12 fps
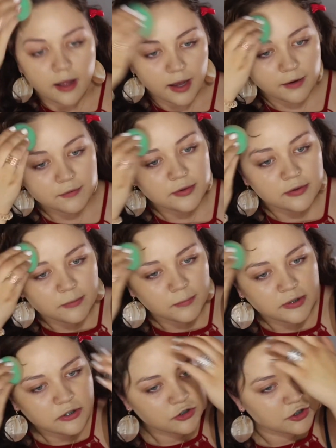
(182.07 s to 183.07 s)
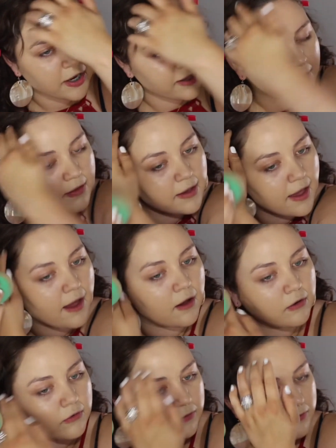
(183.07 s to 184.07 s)
I really want to try the
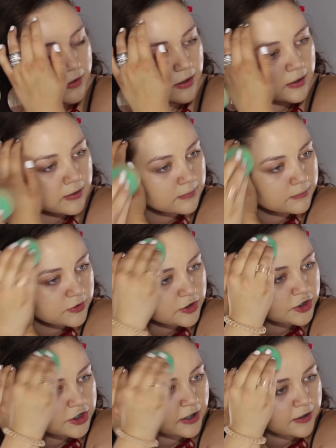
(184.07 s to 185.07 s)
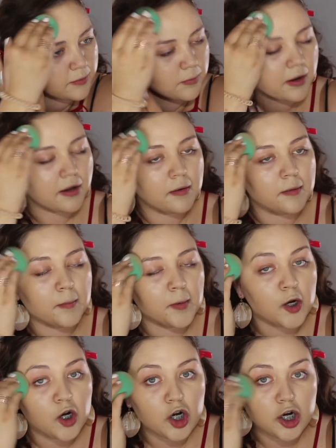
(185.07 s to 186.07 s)
e.l.f. Jelly
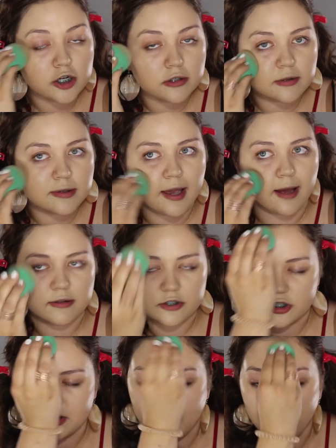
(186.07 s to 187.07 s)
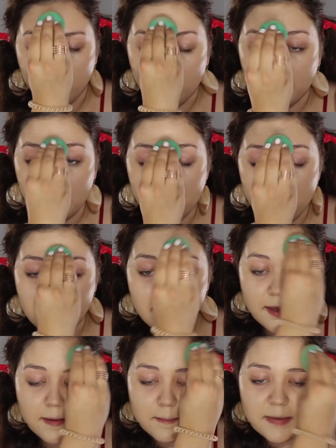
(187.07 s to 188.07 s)
Primer. Yeah, one of
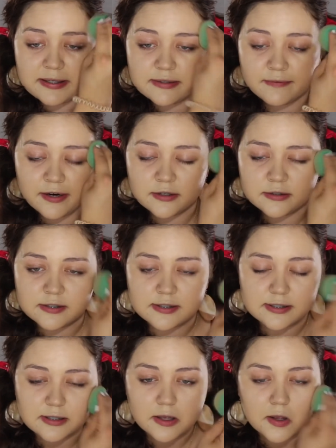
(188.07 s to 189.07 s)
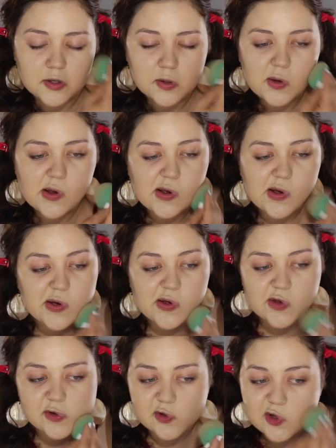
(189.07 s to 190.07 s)
my best friends
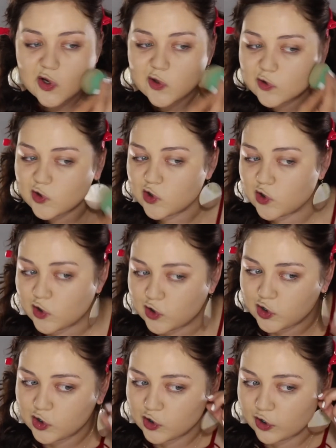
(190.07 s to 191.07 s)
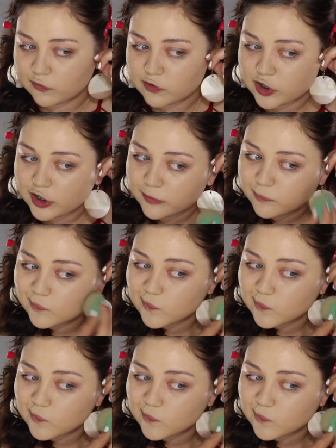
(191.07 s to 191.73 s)
used it. She said she loves it.